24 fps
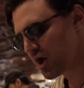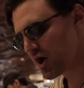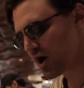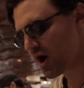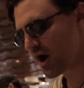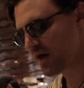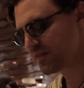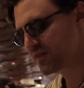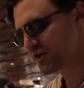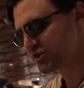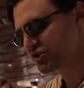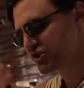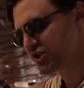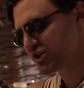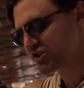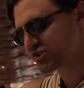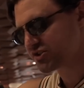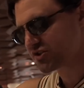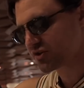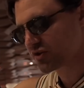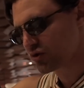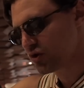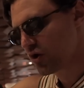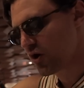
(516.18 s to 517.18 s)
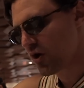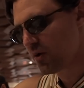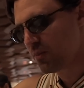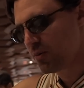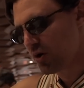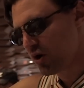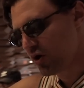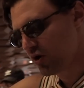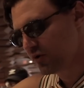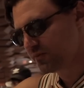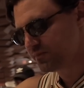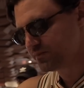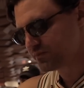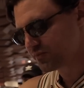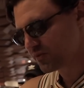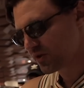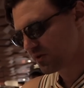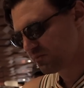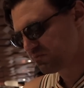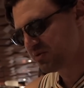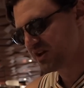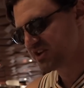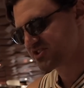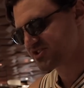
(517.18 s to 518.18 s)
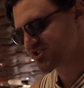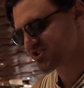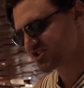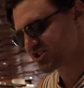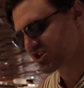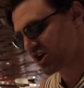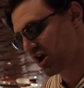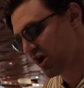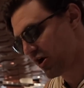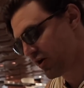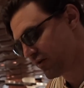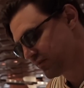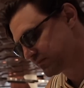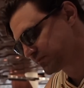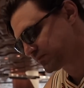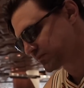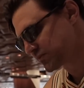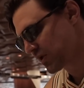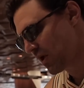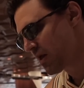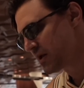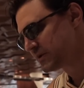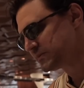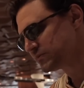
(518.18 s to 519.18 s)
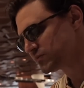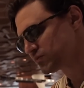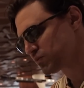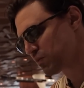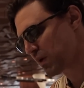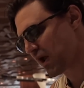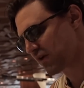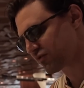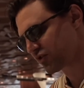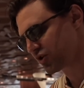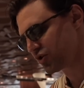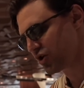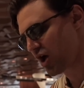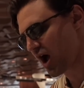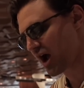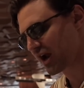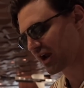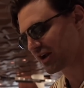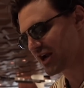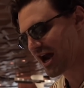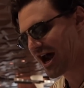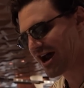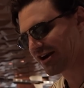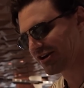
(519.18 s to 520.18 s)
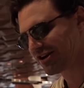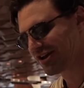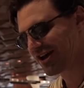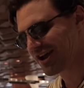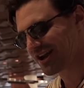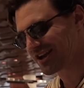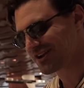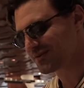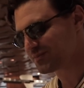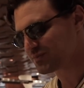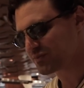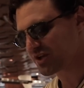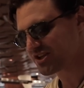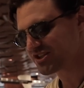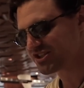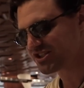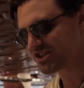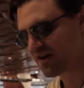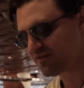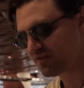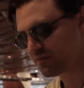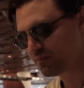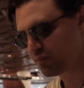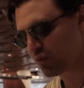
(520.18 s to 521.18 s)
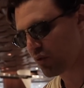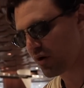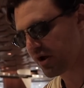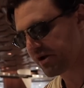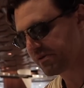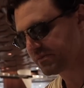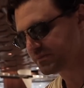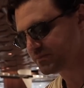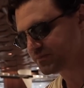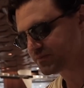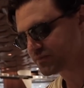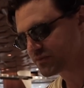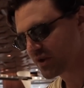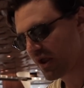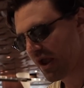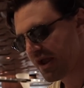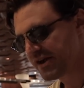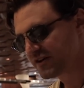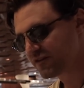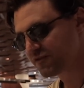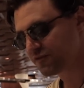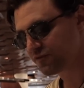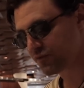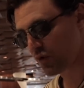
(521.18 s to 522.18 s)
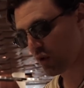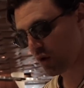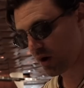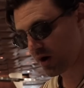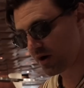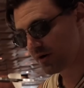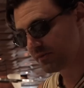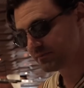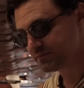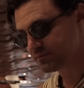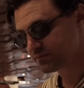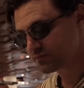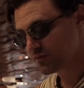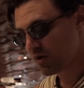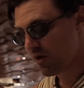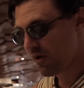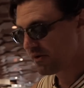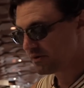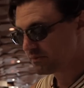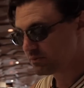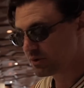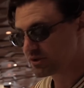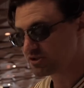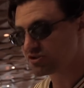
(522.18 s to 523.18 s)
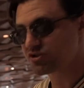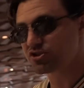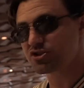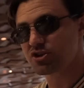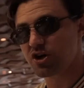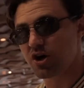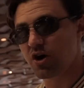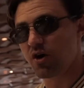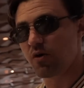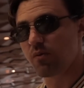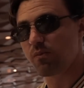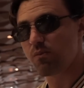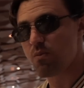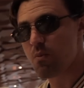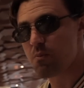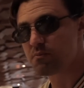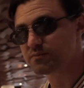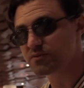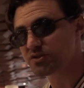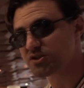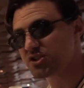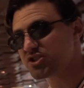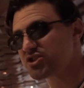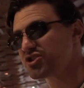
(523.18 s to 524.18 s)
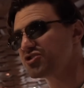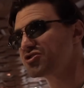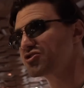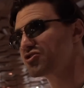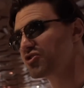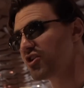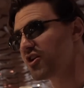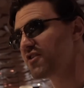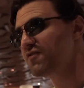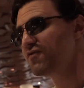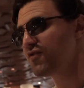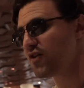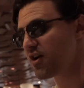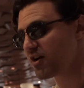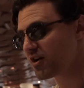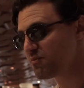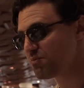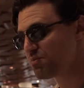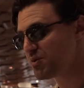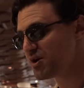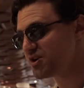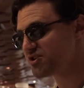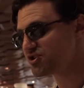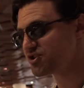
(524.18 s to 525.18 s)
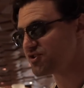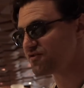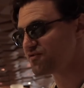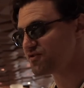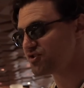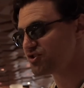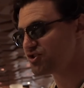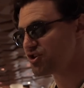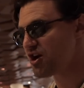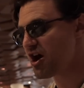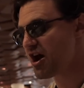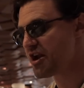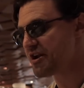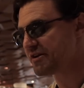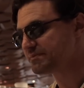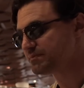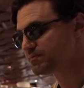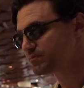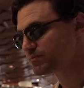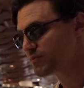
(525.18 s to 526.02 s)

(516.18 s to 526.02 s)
On the just global pizza scale, might have to knock it down to like a seven point four, but still, this is good fucking pizza for China.